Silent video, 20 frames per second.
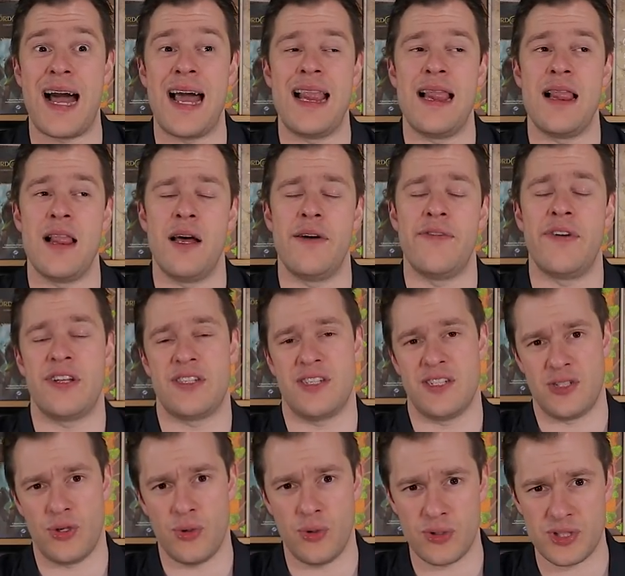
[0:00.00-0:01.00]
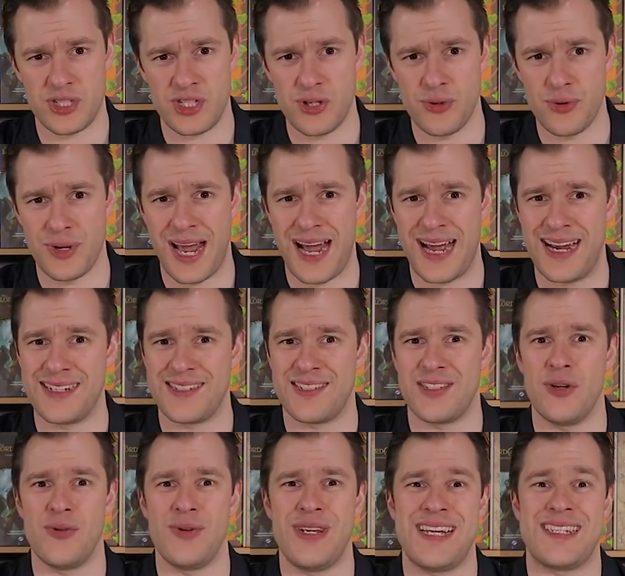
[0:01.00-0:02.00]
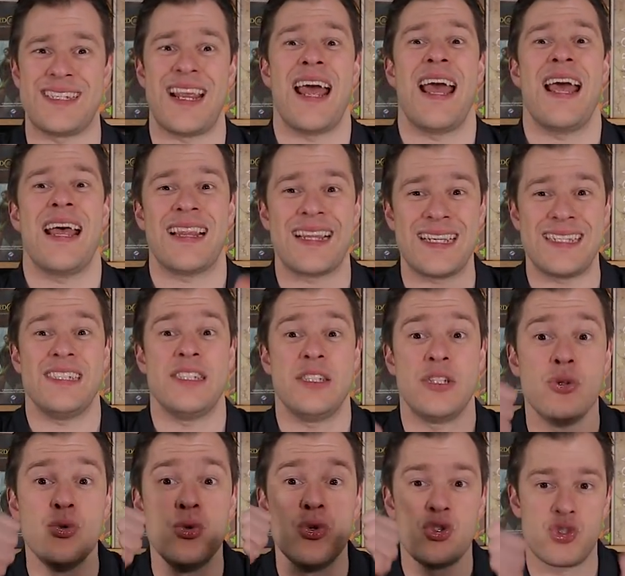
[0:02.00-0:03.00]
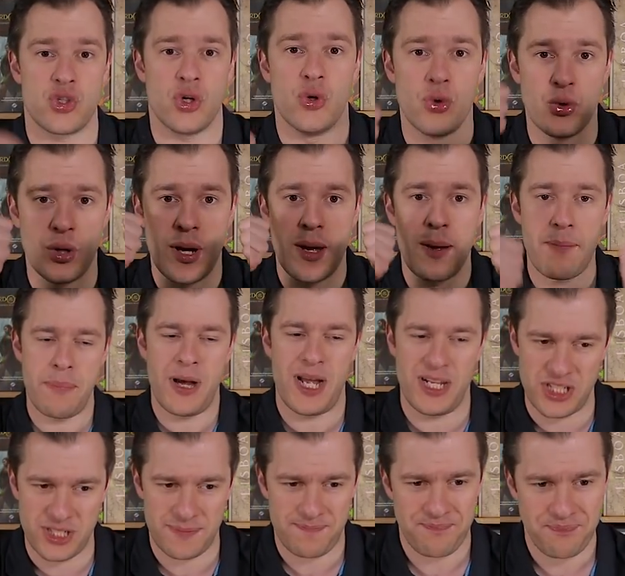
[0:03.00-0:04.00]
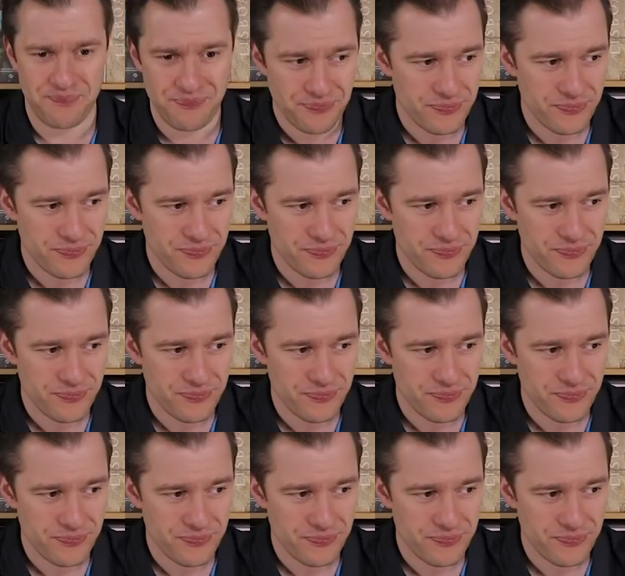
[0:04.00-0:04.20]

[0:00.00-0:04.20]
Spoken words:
I love to talk to you guys. So, yes, thank you so much.